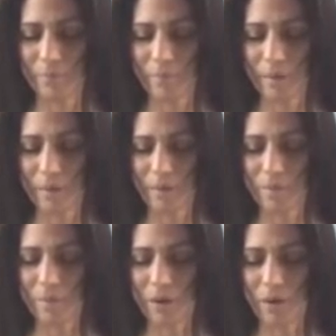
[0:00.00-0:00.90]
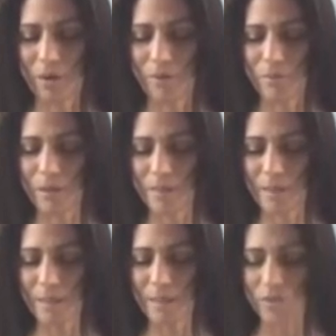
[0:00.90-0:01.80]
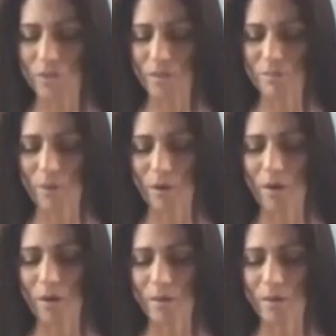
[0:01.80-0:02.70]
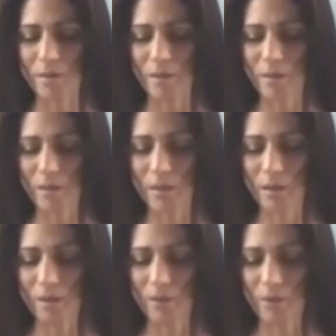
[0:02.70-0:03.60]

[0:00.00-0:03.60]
It is part of your meditation. It is part of our